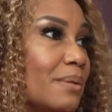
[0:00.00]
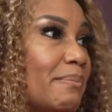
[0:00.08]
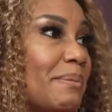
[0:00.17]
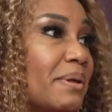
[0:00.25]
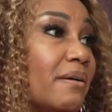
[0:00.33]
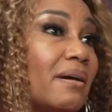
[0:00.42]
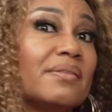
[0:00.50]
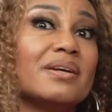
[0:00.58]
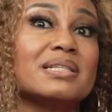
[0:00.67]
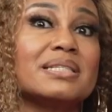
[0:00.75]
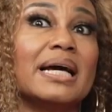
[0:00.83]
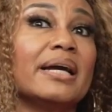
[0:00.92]
Maybe they're on their
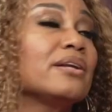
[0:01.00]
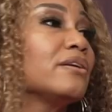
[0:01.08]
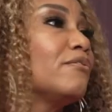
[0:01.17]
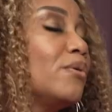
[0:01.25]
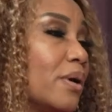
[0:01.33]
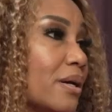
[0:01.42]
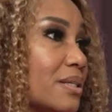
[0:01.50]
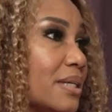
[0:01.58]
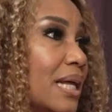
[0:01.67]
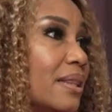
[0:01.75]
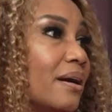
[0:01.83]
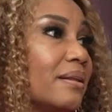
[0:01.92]
second divorce
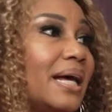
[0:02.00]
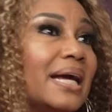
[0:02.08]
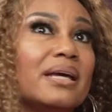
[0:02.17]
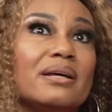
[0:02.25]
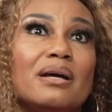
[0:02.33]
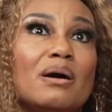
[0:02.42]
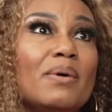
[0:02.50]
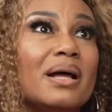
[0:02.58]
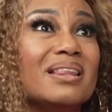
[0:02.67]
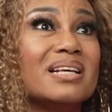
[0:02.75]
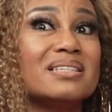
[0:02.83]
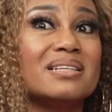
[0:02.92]
and they're like, you know what,